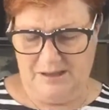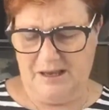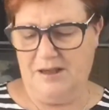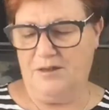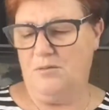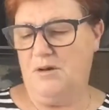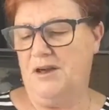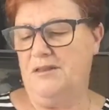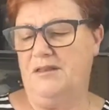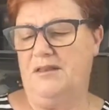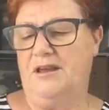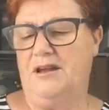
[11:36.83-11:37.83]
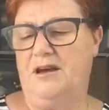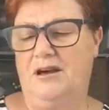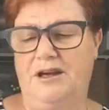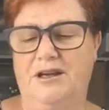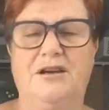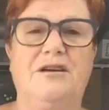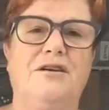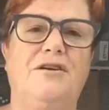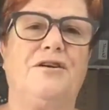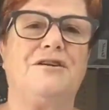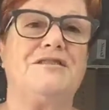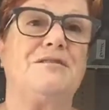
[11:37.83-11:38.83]
And the other one that I
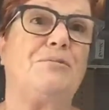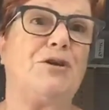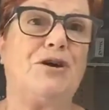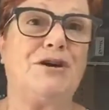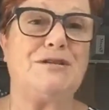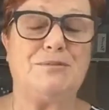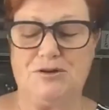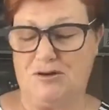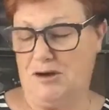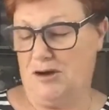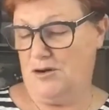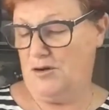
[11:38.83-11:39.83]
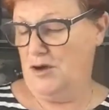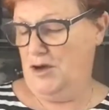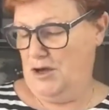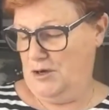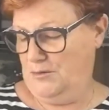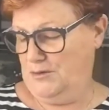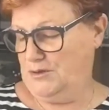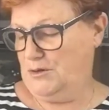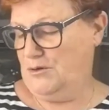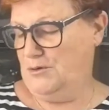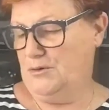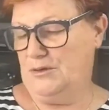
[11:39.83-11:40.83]
got as a prize patrol was
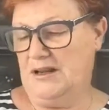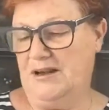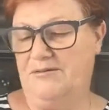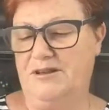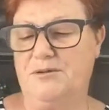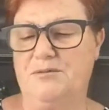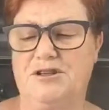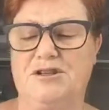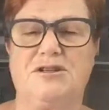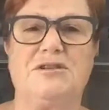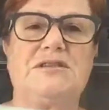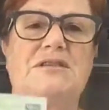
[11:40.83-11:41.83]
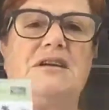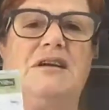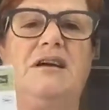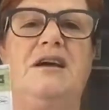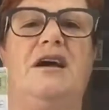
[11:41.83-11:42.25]
called Lovely Wishes.